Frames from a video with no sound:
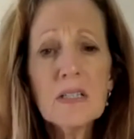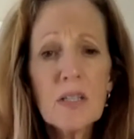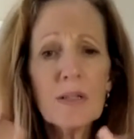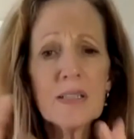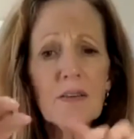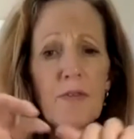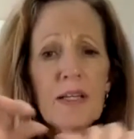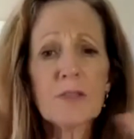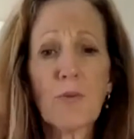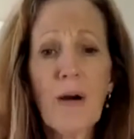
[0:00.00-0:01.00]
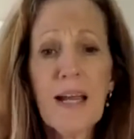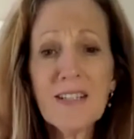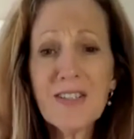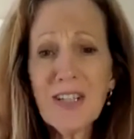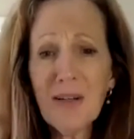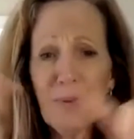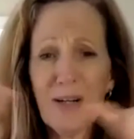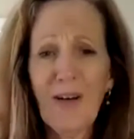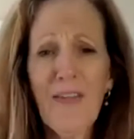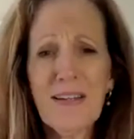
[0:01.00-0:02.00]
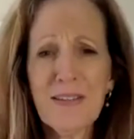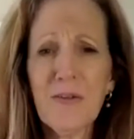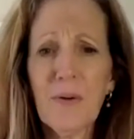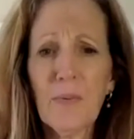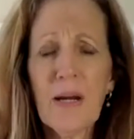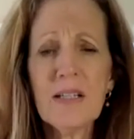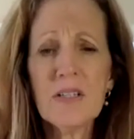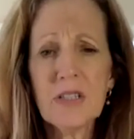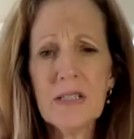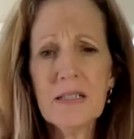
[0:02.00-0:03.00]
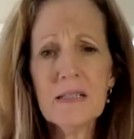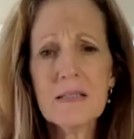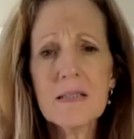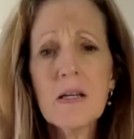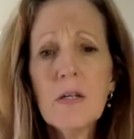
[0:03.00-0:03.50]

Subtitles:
So it's rangy. We call that too, a ranginess.